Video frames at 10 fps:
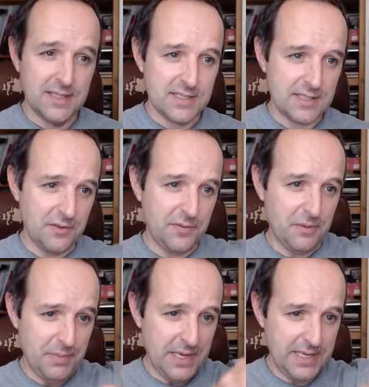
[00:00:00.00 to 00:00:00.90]
so if
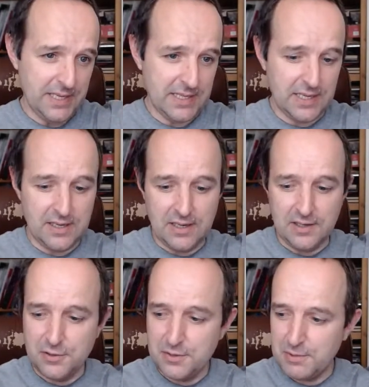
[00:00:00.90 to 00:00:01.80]
I'm packing a thing,
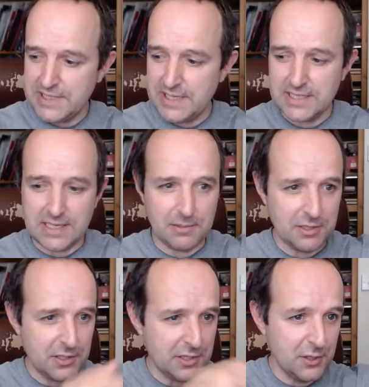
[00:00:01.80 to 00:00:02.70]
I use my sellotape
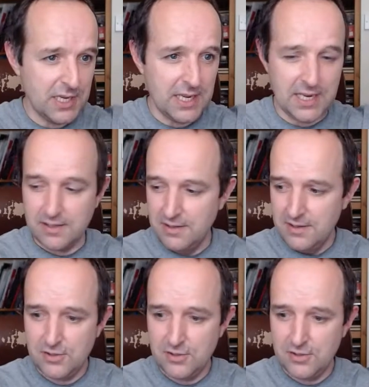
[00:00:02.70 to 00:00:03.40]
like a third hand.